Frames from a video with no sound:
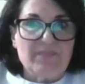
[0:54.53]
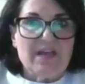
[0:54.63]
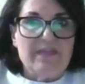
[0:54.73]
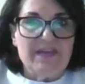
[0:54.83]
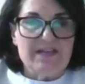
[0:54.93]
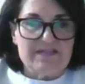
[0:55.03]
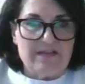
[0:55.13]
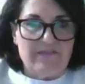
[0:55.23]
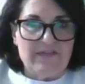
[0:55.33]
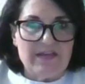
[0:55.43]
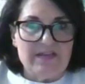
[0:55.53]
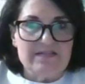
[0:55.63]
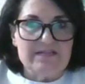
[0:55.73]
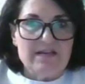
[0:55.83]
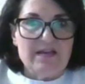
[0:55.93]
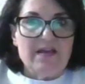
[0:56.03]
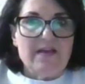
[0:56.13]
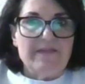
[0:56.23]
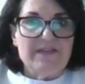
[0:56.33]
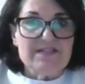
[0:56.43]
the esophagus,
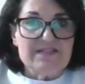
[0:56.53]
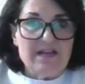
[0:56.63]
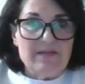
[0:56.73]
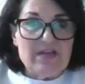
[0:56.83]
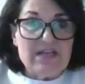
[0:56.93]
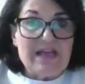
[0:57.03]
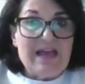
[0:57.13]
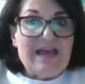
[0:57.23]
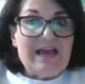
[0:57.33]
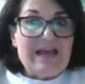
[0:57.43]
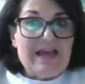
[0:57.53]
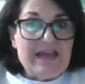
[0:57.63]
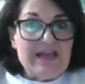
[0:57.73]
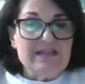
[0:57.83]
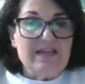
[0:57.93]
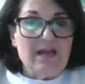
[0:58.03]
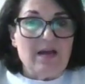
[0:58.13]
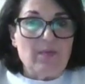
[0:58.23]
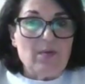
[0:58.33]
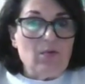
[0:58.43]
the stomach, and the
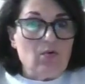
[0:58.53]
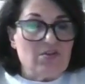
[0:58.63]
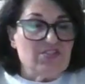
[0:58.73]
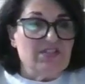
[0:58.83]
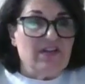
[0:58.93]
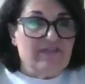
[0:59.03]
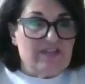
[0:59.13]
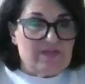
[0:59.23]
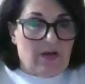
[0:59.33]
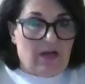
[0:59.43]
upper portion of the small